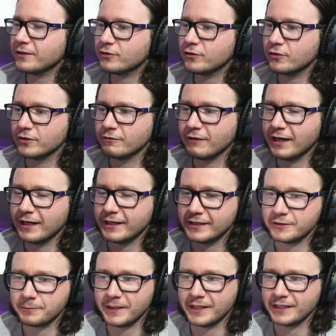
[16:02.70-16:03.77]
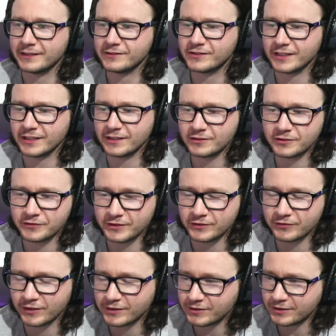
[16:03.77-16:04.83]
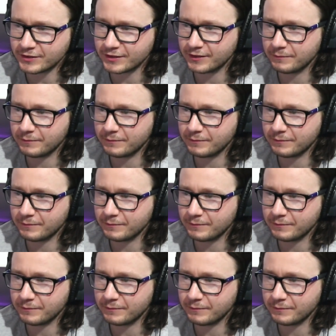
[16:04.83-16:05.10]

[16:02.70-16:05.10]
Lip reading: stuck the rat in his bag. He's jealous of his friendship.